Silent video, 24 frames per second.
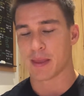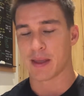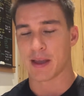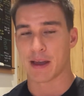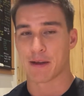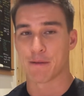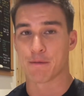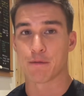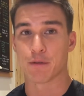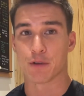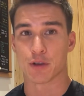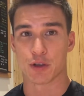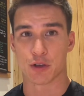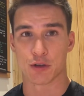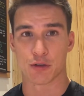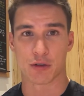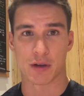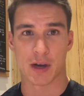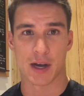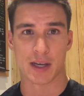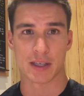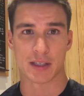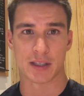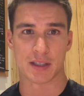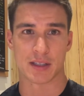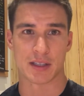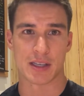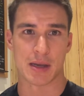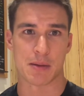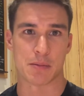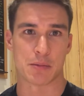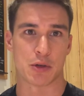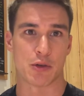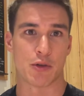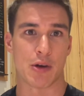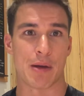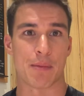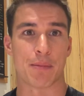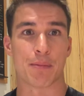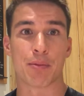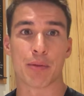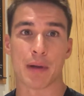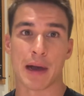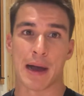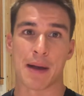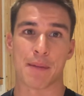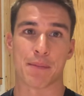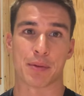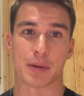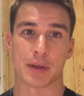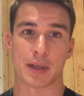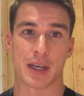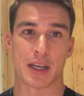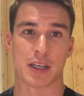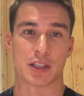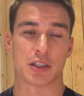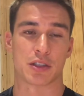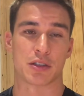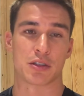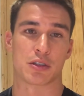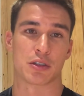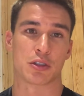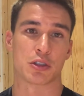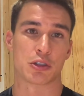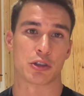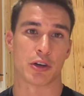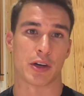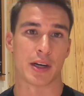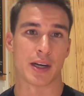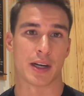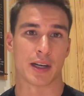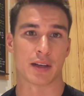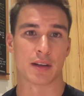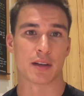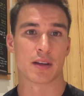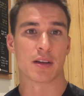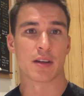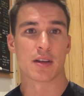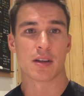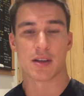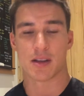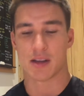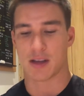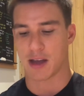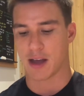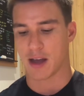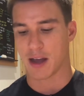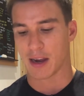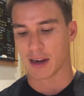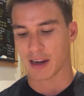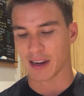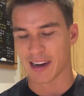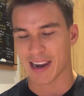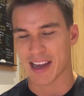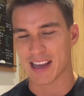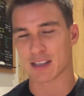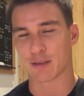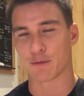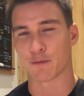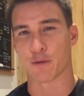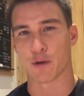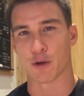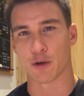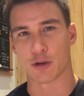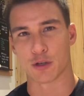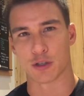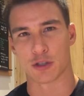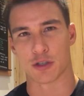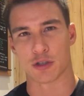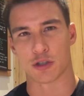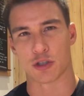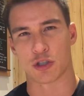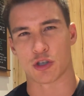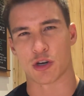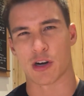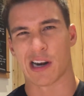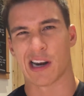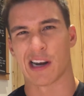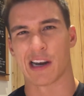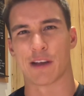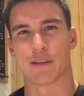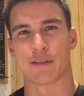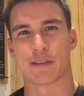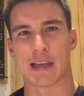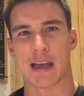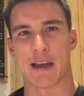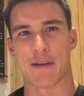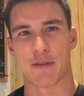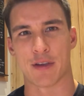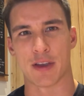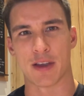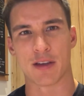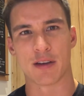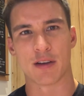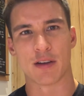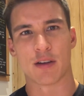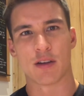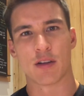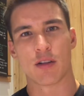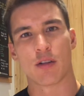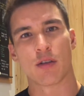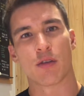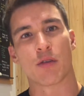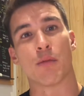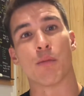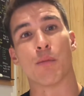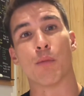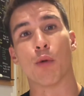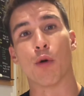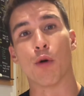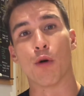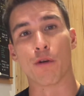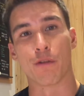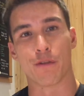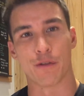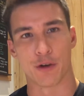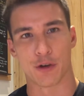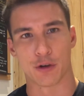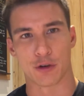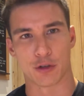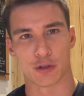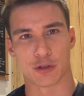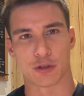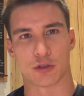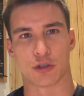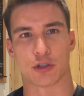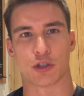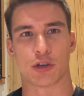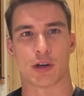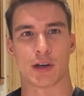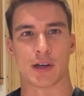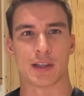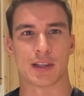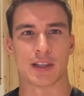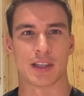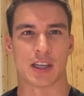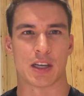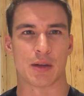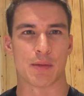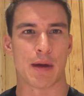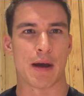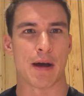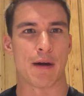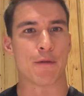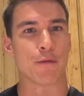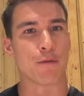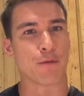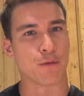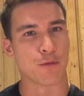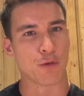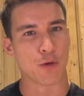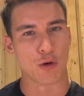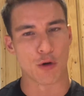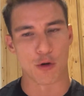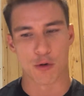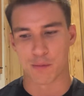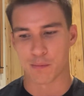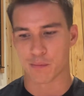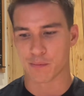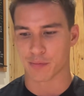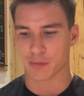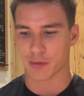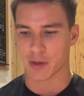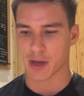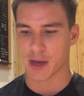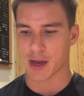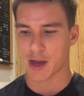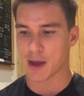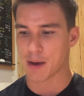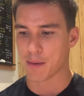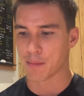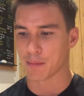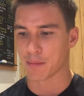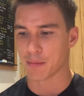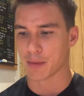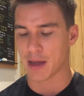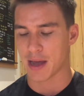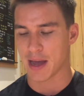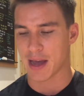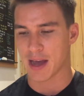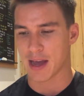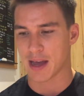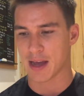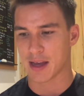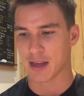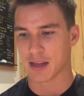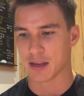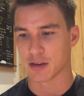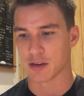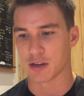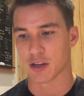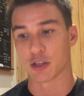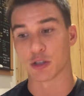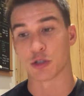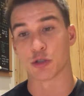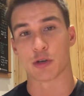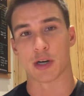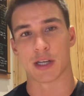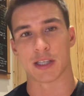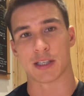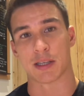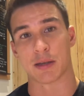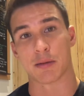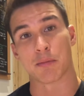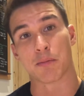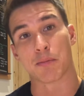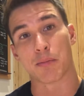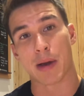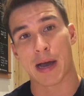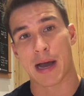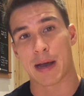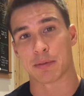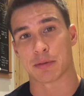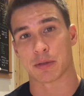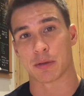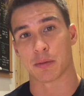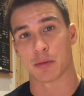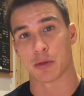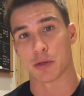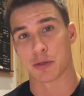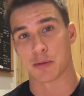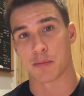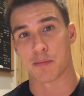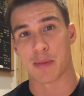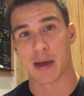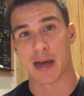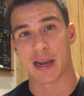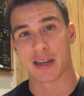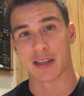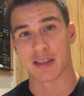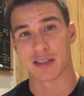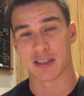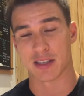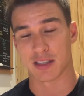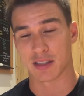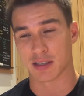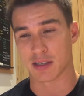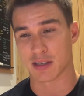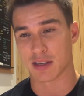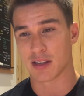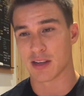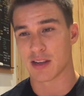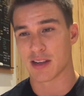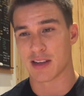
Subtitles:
And for you guys, in terms of your application to training, less focus on just trying to lift heavy, more focus on trying to think about form and addressing perhaps some of those imbalances